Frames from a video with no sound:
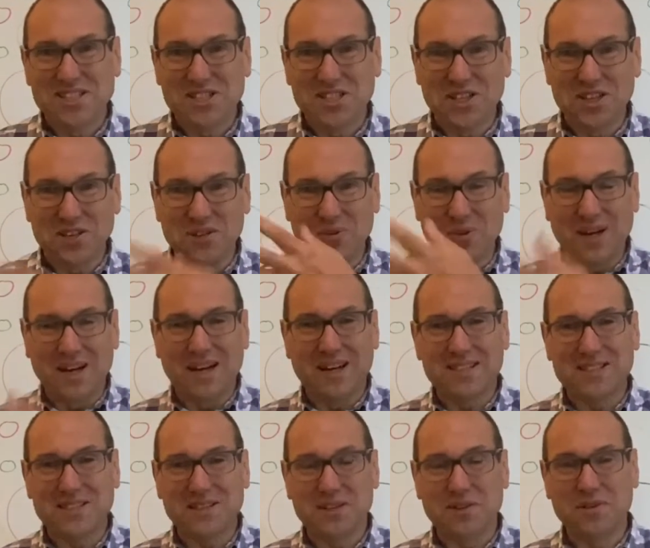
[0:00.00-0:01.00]

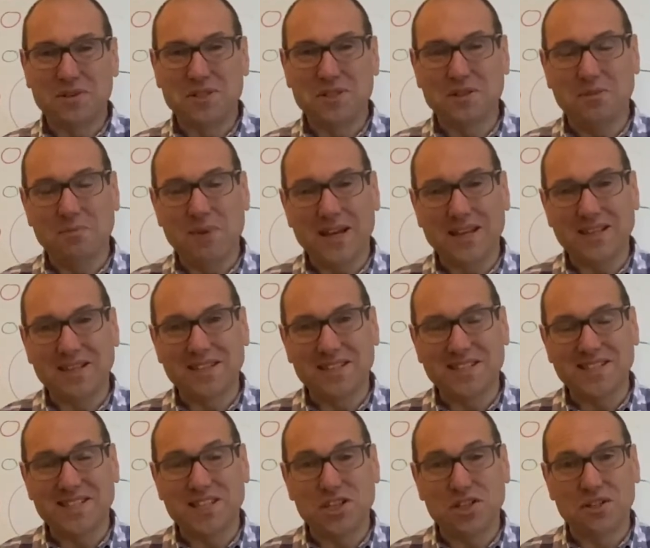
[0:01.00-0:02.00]
to make the
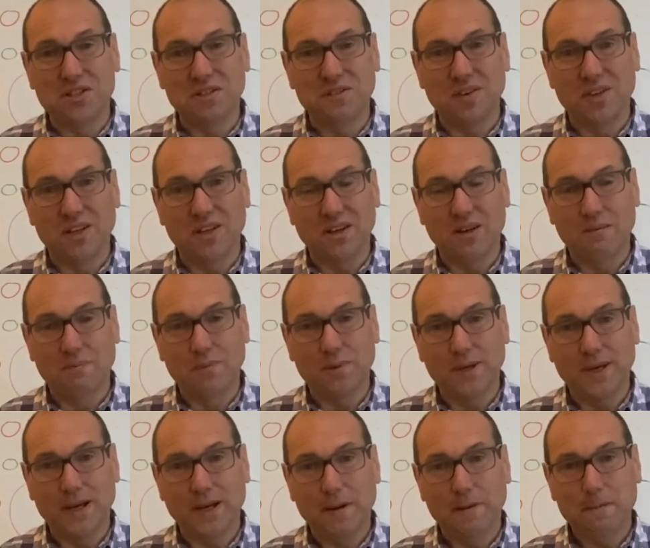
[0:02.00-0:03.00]
decisions for the
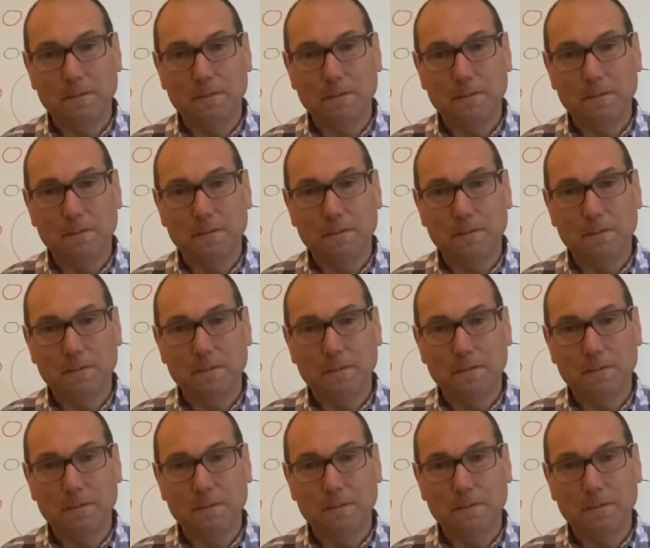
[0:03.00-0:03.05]
company.